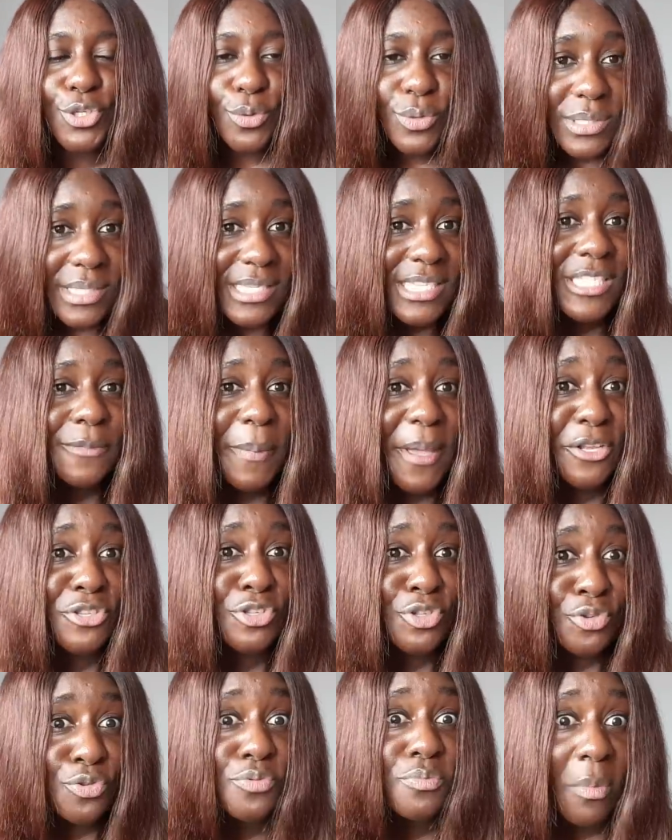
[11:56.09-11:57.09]
Don't
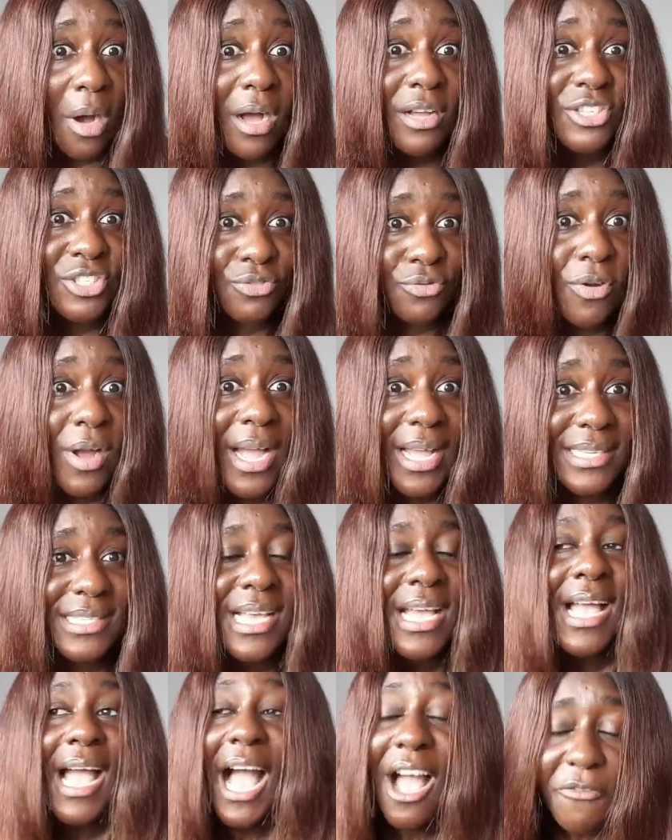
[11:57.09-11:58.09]
expect too much, right?
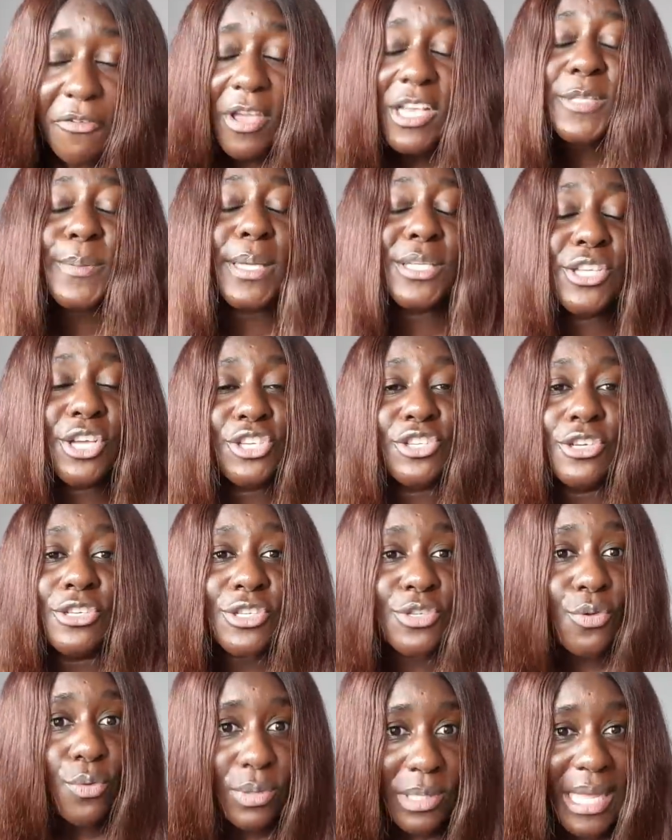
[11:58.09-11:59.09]
Have your
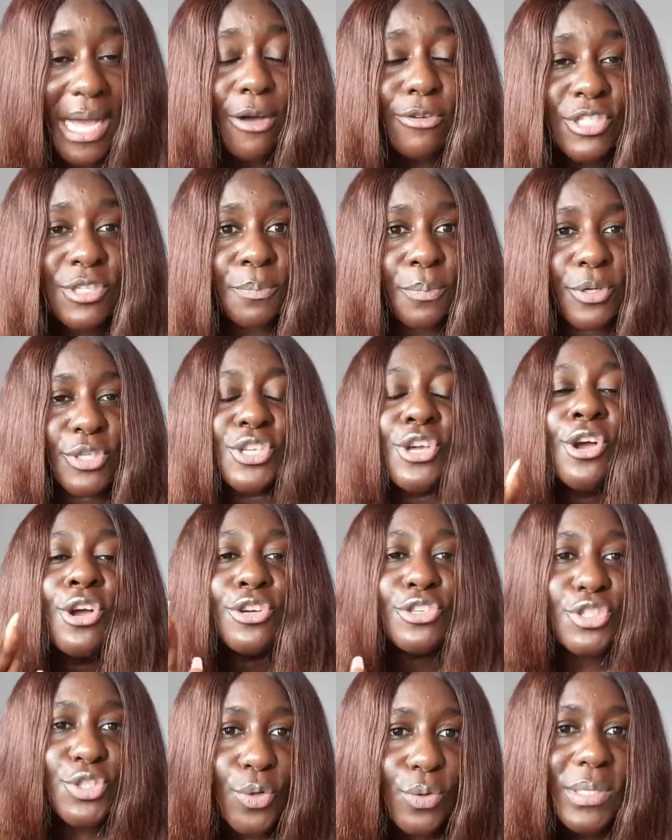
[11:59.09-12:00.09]
expectations, no doubt, but
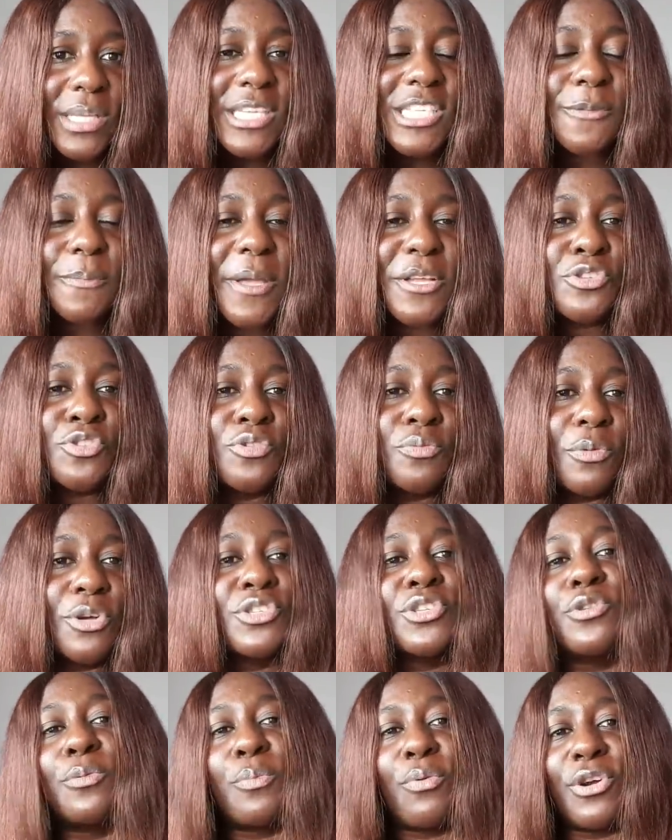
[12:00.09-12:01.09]
don't expect too
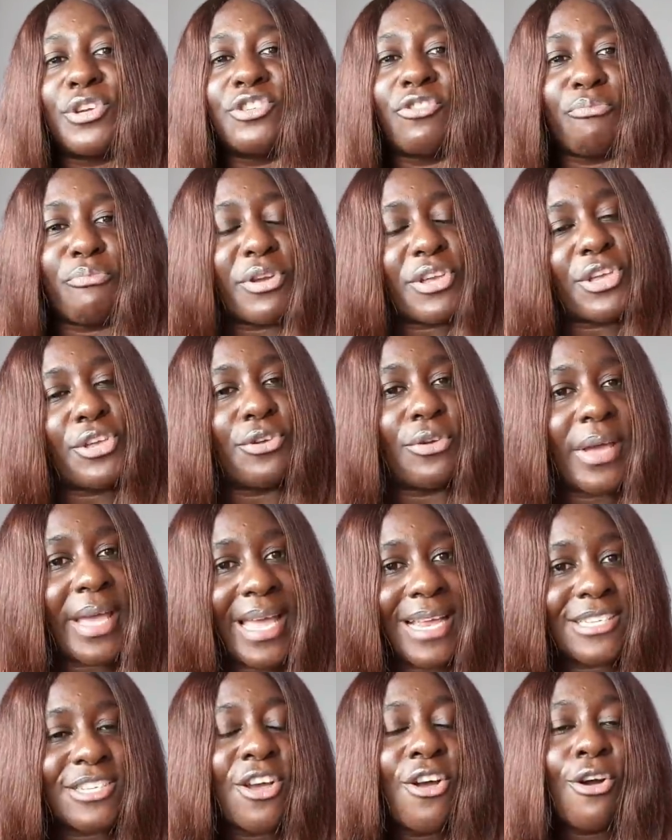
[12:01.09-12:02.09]
much to the point of breaking your
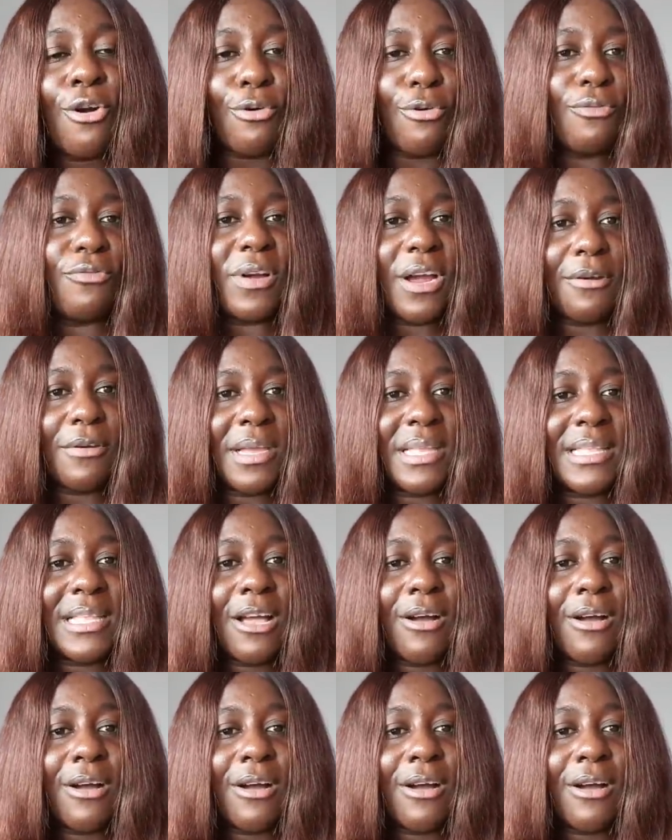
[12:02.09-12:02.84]
head over it.